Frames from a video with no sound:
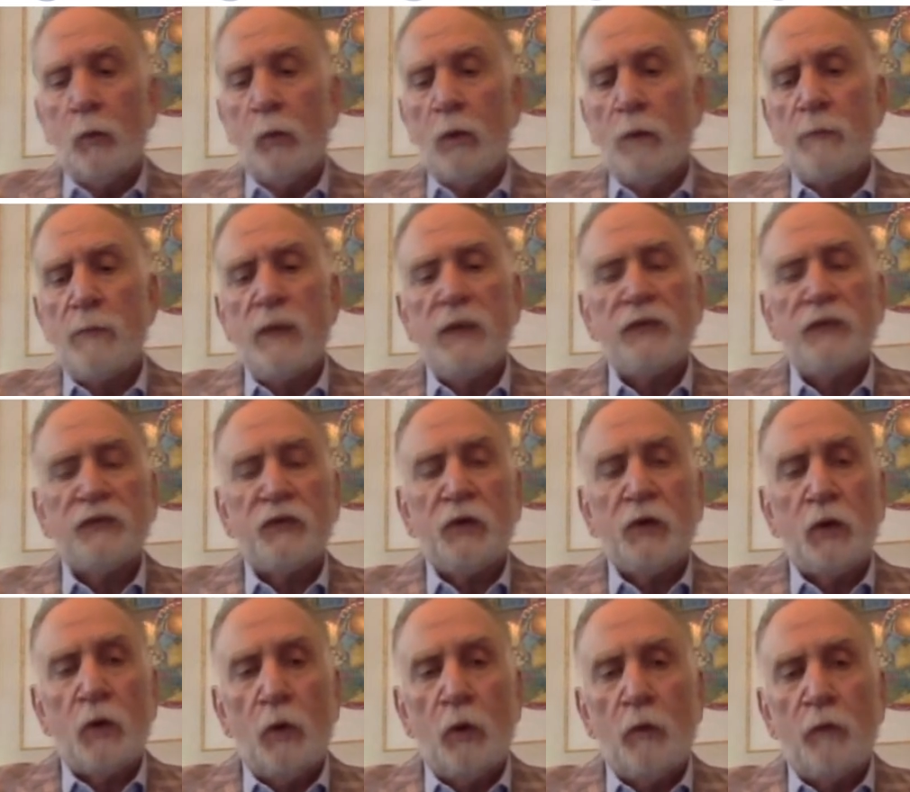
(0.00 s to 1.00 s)
what makes it a
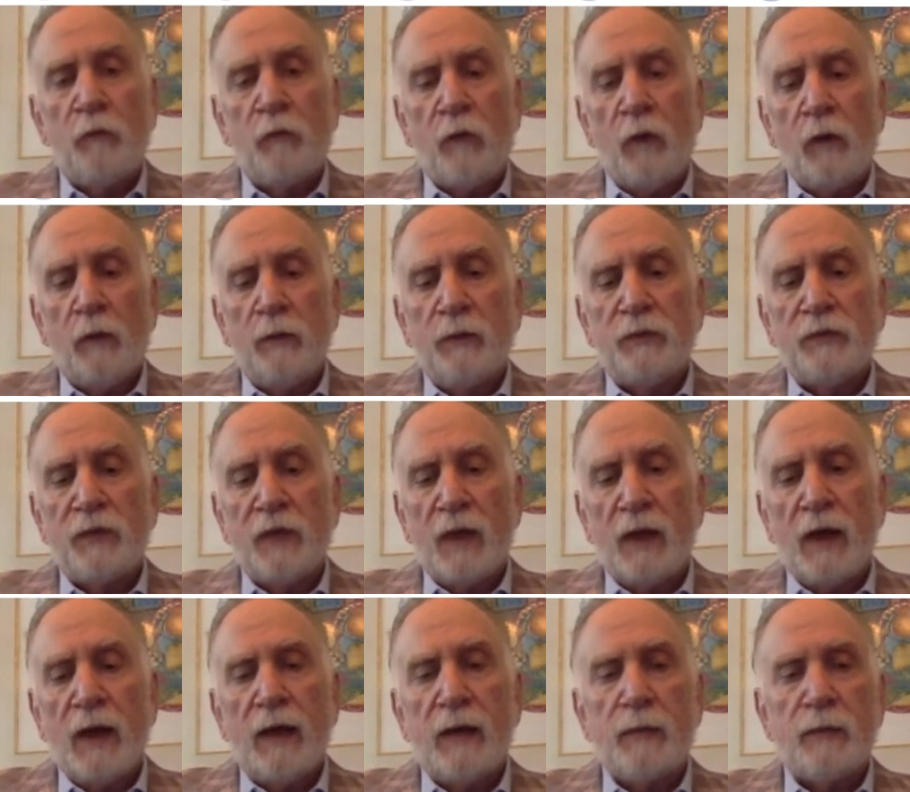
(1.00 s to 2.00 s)
Goldfarb is that
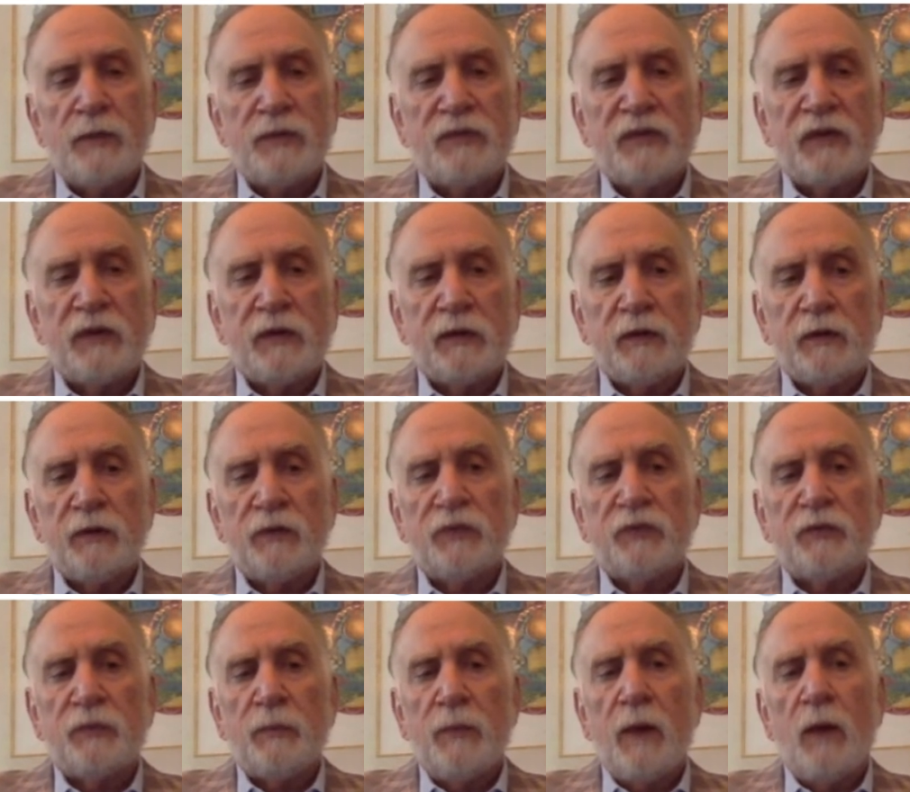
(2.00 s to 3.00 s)
I am
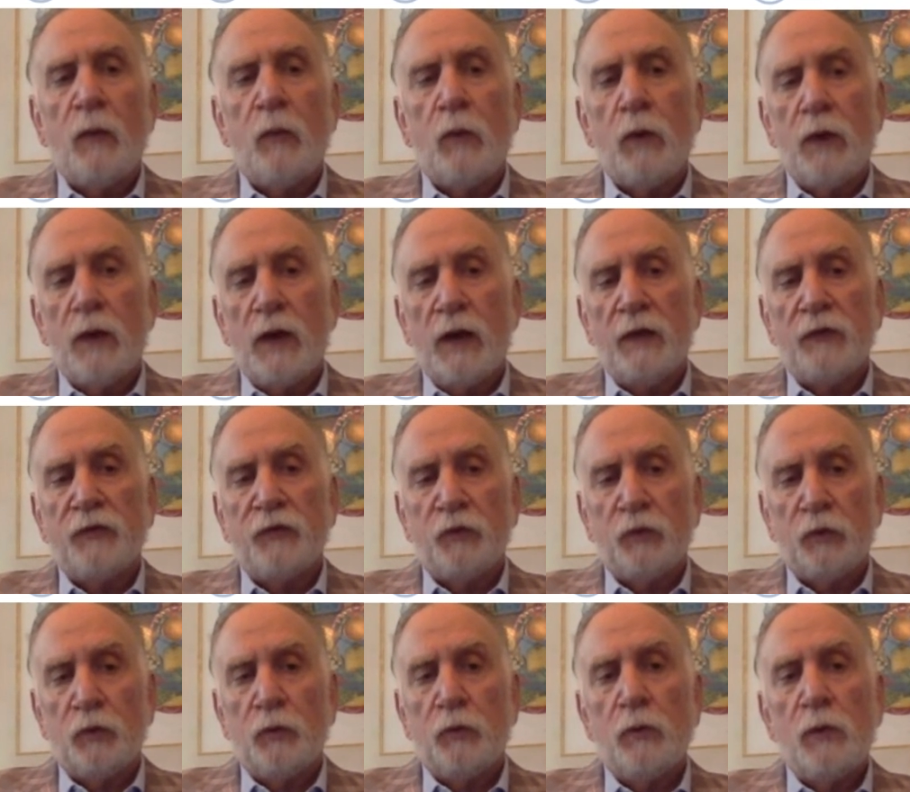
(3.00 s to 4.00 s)
meticulous about what I
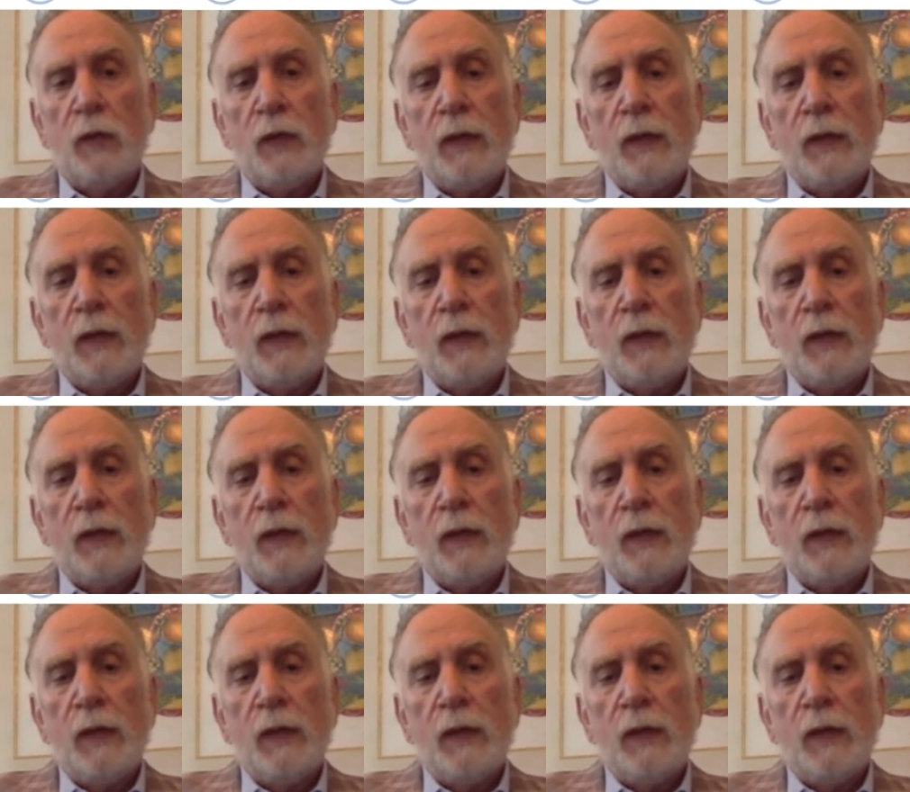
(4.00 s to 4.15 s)
do.